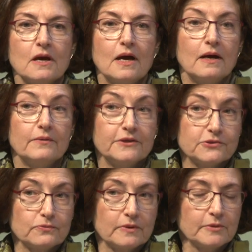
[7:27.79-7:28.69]
Uh, these
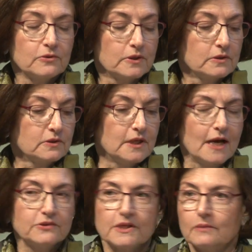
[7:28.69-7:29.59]
are women who are
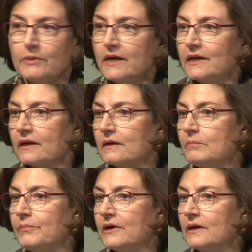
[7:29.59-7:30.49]
not diabetic,
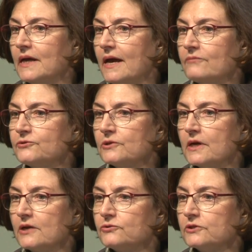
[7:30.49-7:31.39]
but after
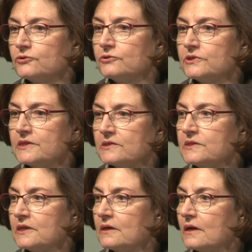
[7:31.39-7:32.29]

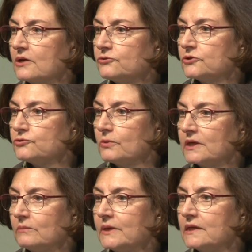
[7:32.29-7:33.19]
160 and
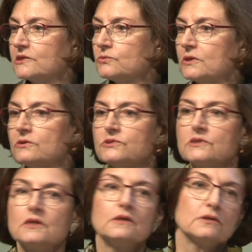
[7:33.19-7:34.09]
120 minutes, what you
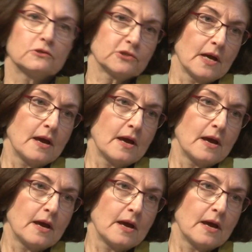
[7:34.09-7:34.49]
see is